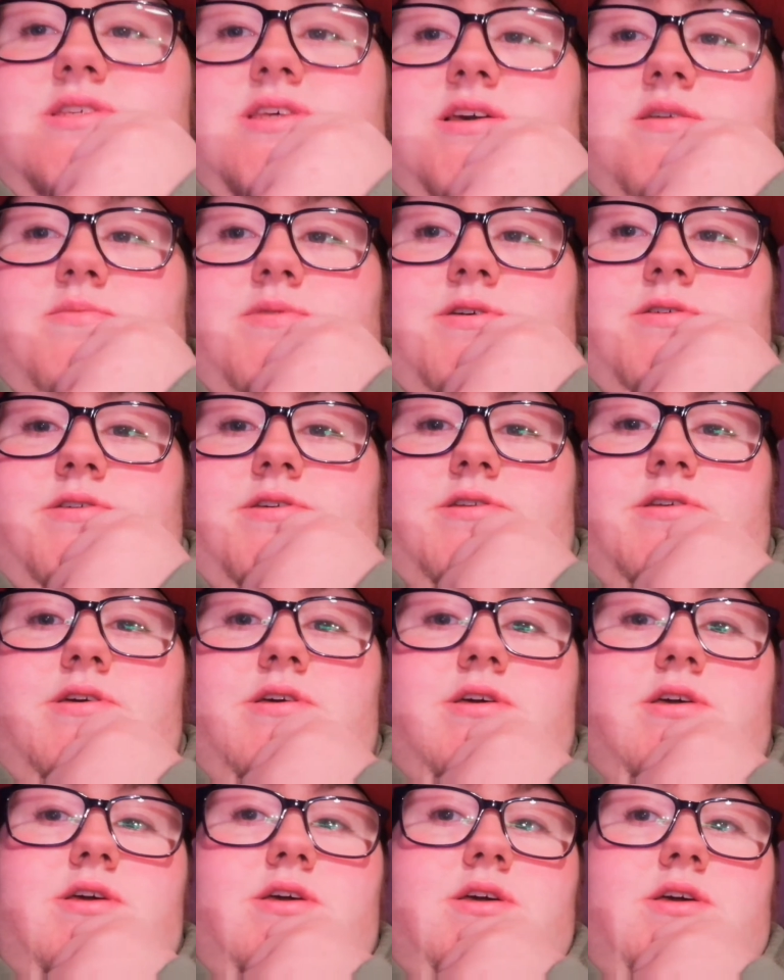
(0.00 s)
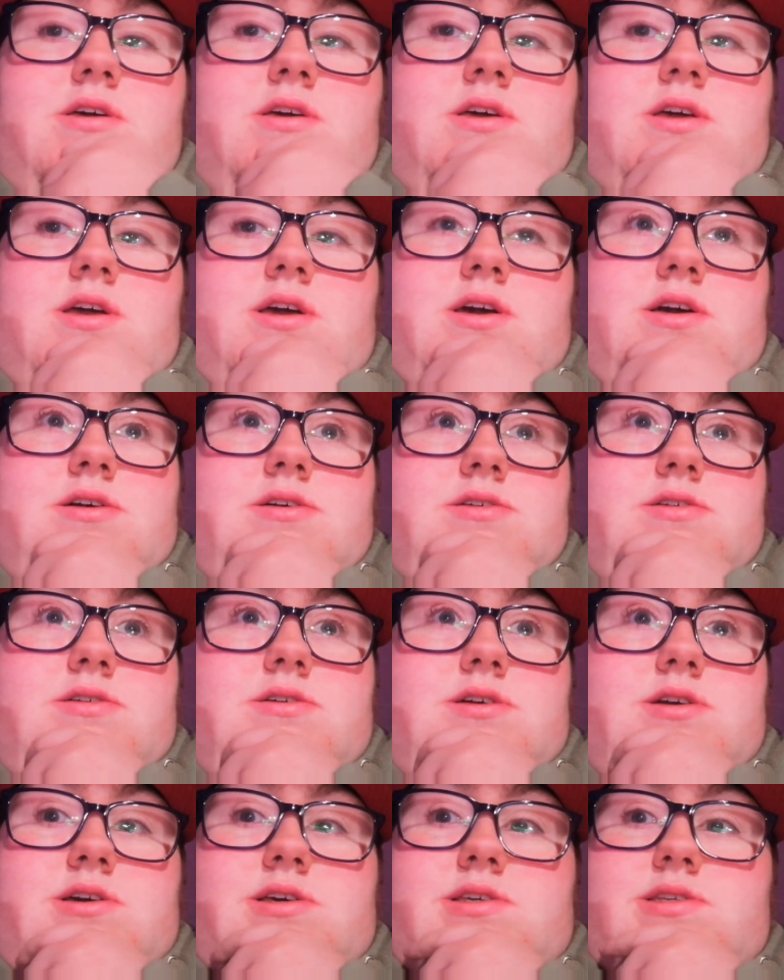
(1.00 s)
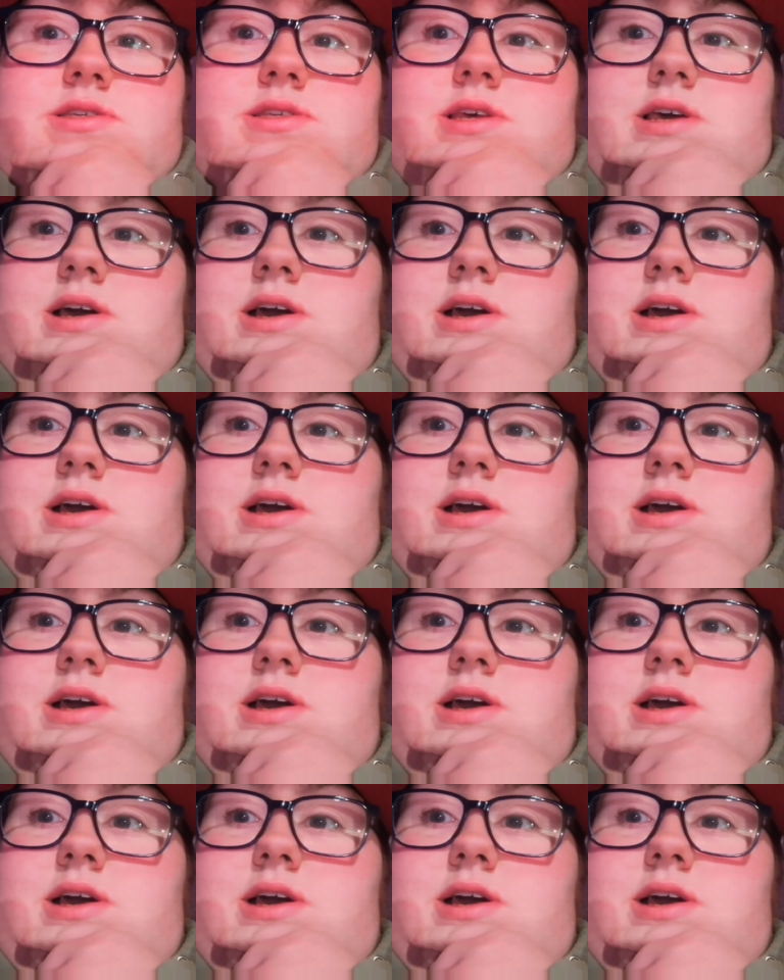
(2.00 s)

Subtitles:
to say about it. Guys,